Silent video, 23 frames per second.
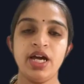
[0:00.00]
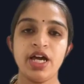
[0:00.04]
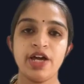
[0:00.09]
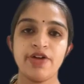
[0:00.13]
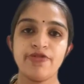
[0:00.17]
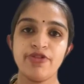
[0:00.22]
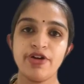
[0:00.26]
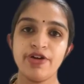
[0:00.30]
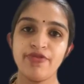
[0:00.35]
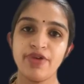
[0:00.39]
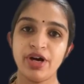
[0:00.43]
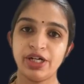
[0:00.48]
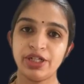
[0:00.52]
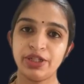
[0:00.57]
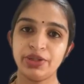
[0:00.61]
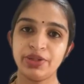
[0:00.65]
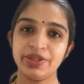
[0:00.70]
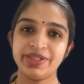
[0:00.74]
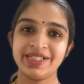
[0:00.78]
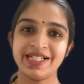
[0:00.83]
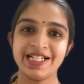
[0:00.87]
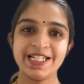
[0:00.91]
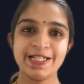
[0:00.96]
We want to
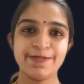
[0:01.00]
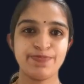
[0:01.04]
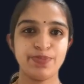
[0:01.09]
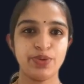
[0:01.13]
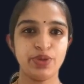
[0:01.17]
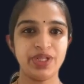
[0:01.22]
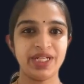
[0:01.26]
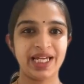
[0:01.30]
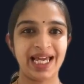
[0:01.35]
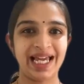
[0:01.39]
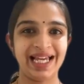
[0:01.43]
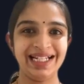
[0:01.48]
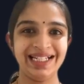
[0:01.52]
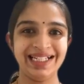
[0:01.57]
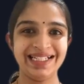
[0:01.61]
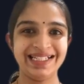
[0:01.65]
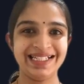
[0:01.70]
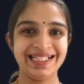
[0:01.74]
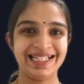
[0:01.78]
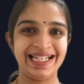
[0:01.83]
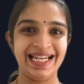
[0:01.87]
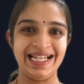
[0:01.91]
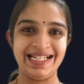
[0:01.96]
just put an
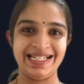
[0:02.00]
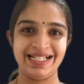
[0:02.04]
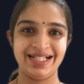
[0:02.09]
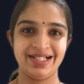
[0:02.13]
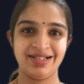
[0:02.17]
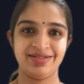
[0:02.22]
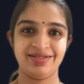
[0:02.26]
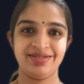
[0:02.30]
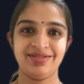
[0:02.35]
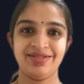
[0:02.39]
indicator.